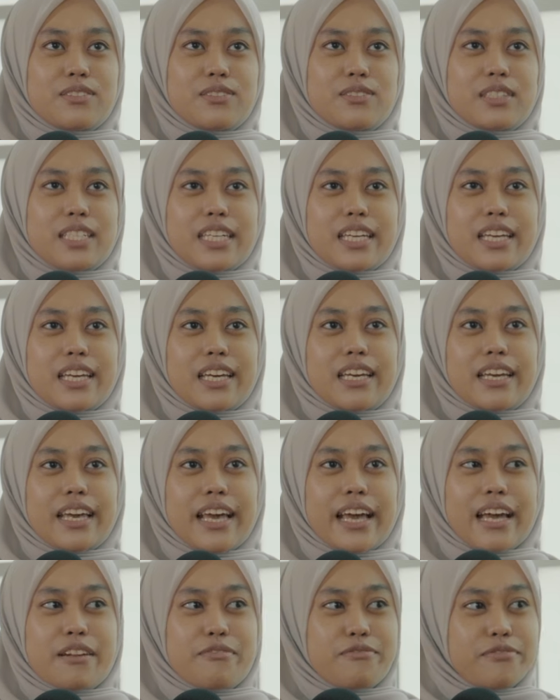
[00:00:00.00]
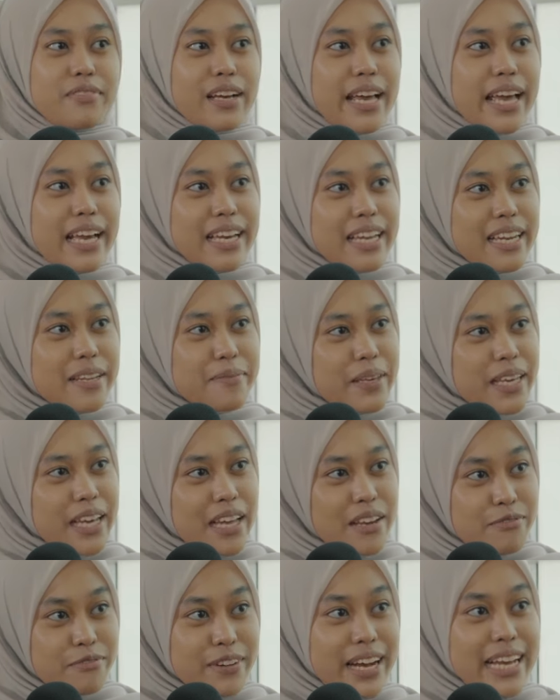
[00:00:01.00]
to the academic
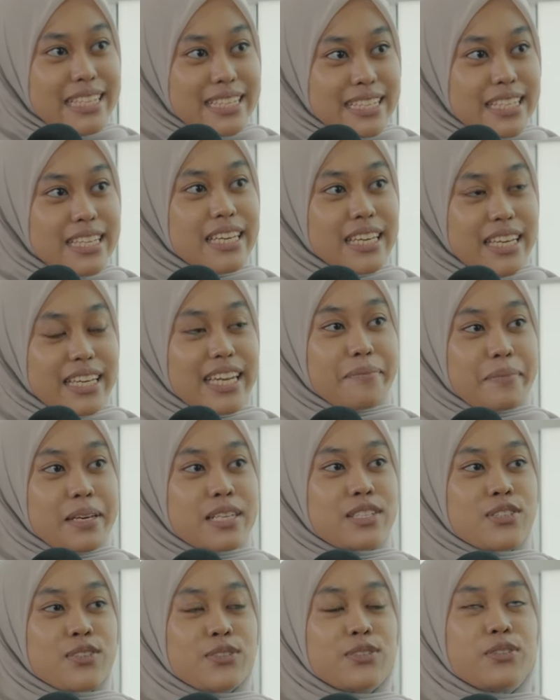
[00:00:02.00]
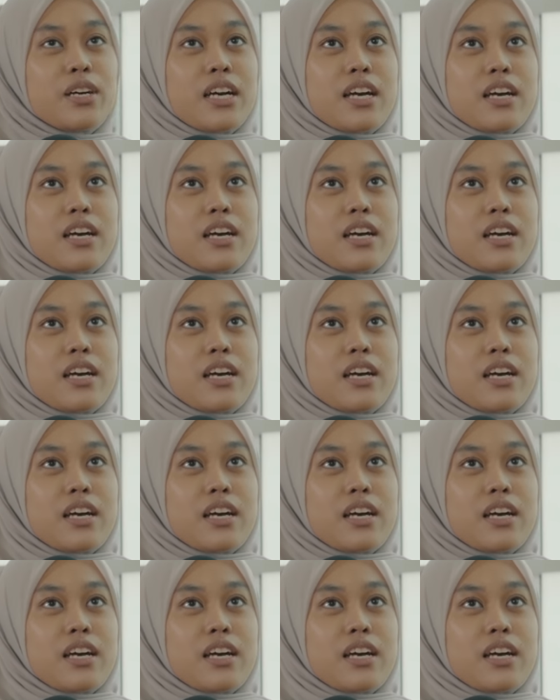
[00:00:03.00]
advisor in MSU.